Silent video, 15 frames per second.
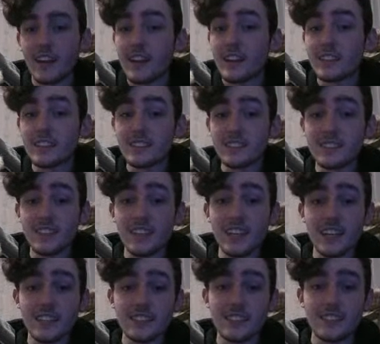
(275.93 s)
It doesn't
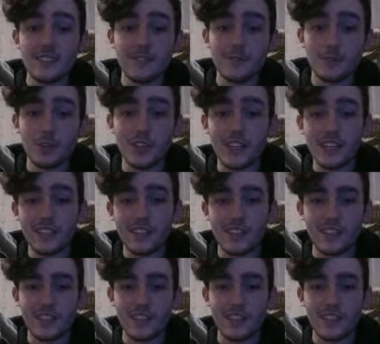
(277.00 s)
connect through here though.